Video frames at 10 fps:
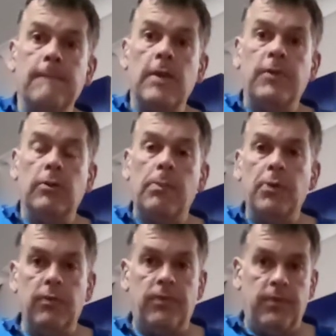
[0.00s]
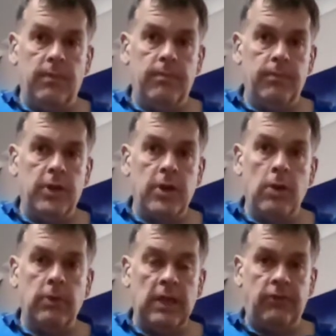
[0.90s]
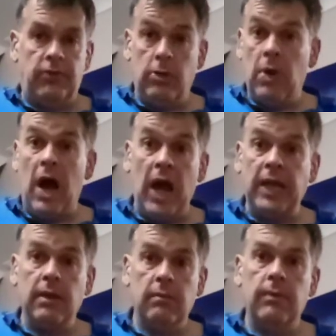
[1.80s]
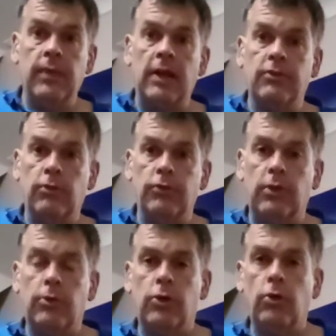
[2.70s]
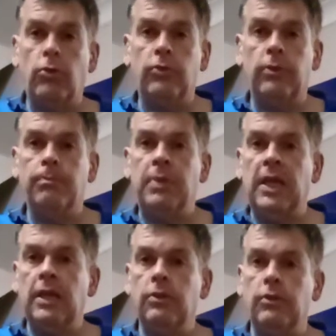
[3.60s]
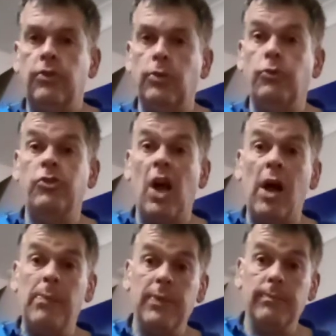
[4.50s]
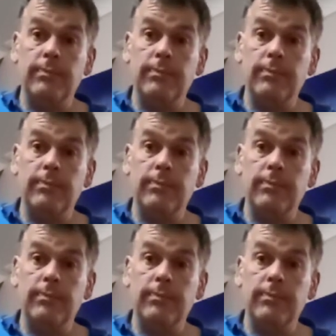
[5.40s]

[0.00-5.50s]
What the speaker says: If you're above the note, it's too high. That's also called being too sharp.